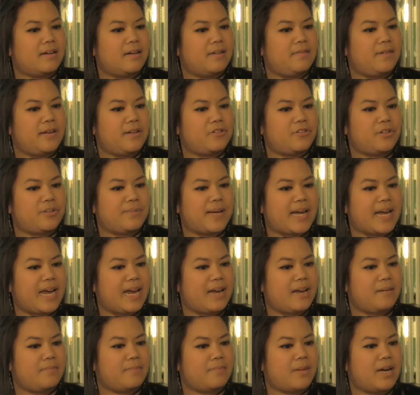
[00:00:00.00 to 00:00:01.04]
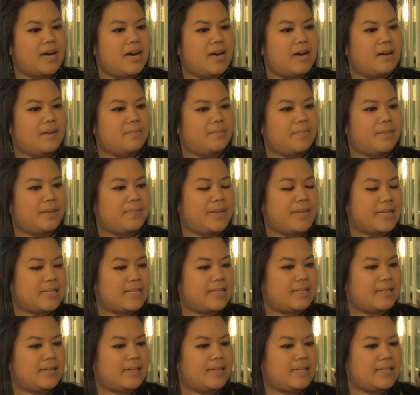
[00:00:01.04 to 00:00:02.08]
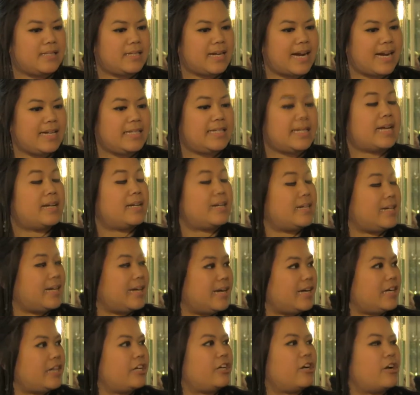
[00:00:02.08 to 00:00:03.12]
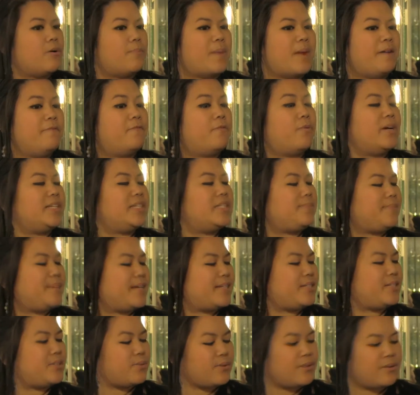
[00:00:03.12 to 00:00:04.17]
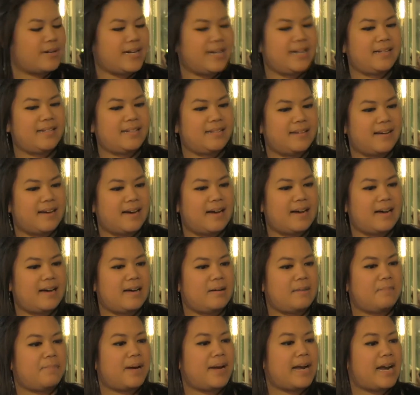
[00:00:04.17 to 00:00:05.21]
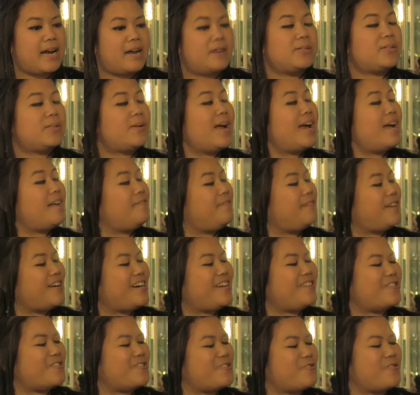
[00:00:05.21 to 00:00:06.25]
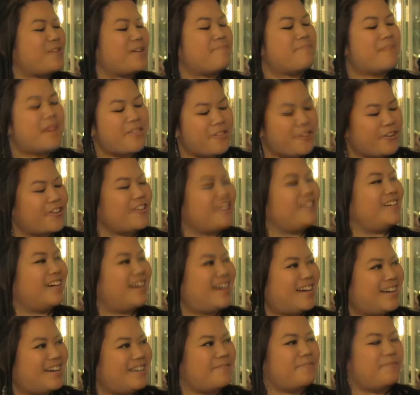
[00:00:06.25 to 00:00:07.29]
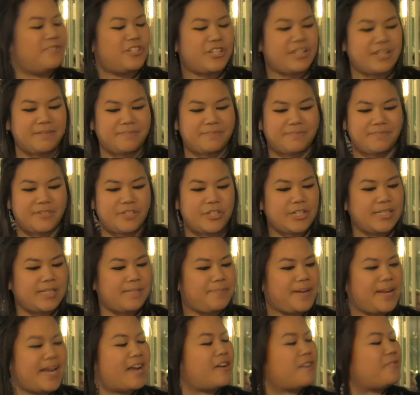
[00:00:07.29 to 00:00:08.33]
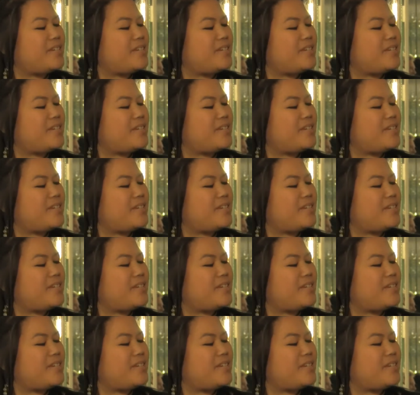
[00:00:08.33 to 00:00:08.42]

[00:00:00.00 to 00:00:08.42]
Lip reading: eventually became, it's an identity, you know, my voice speaks through it, but I also had a very nurturing mother. She's a piano